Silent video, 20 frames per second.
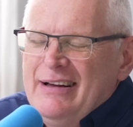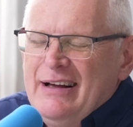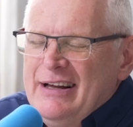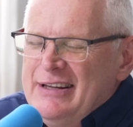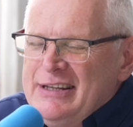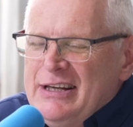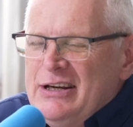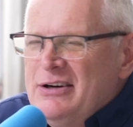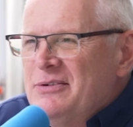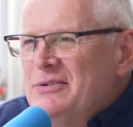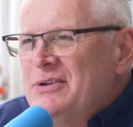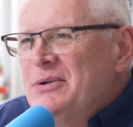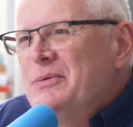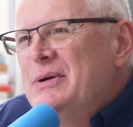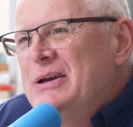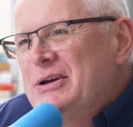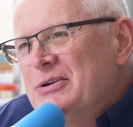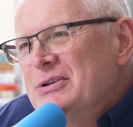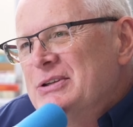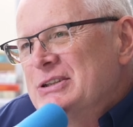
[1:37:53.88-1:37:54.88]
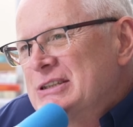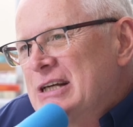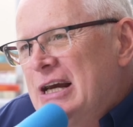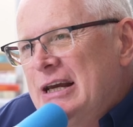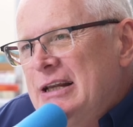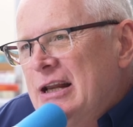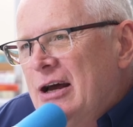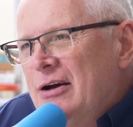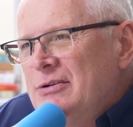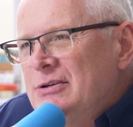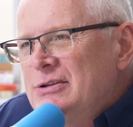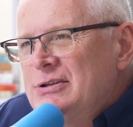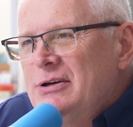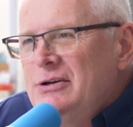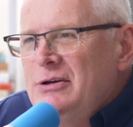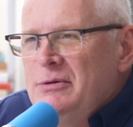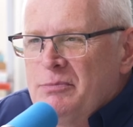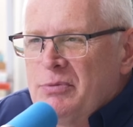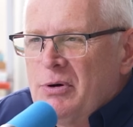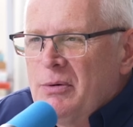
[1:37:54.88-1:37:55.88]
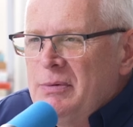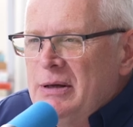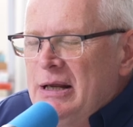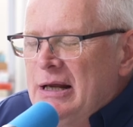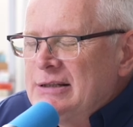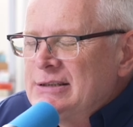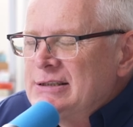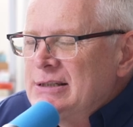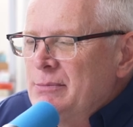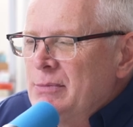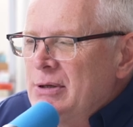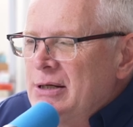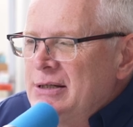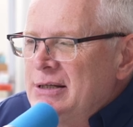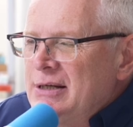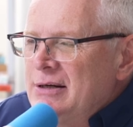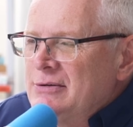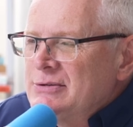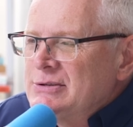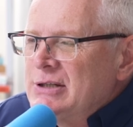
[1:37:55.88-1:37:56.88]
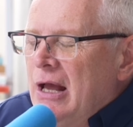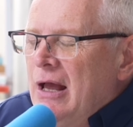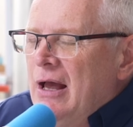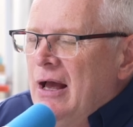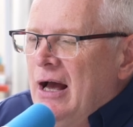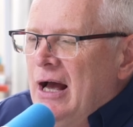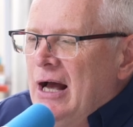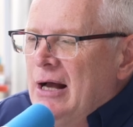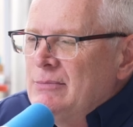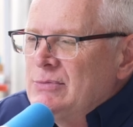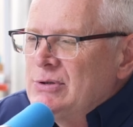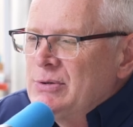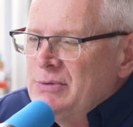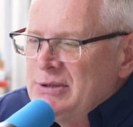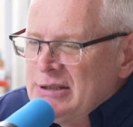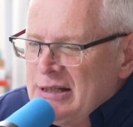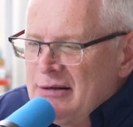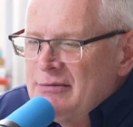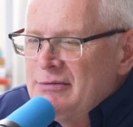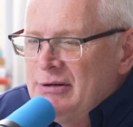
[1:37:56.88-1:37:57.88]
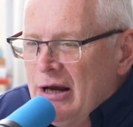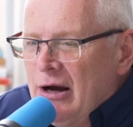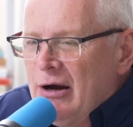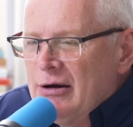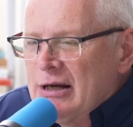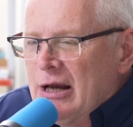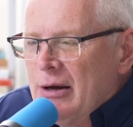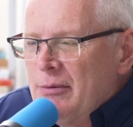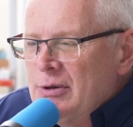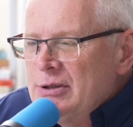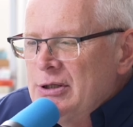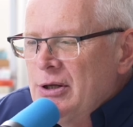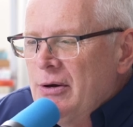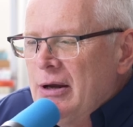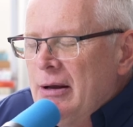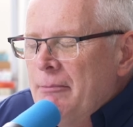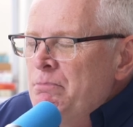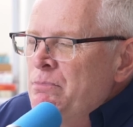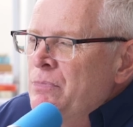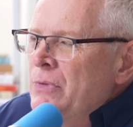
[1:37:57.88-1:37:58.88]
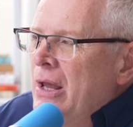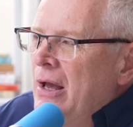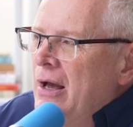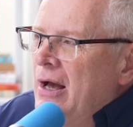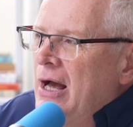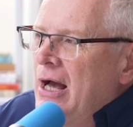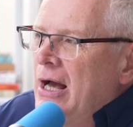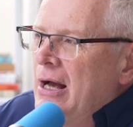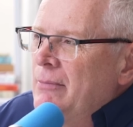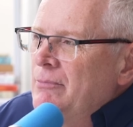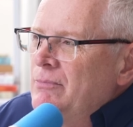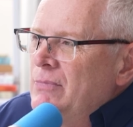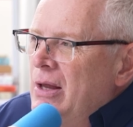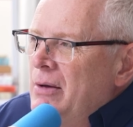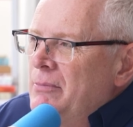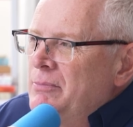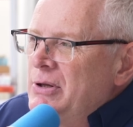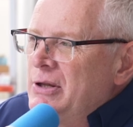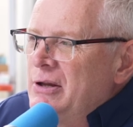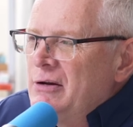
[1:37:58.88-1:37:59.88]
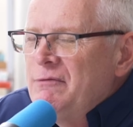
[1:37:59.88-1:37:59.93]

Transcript: a deal that we yeah. couldn't say no to. You probably had similar deals. Um, so we said, yeah, okay, we'll do it. Um, but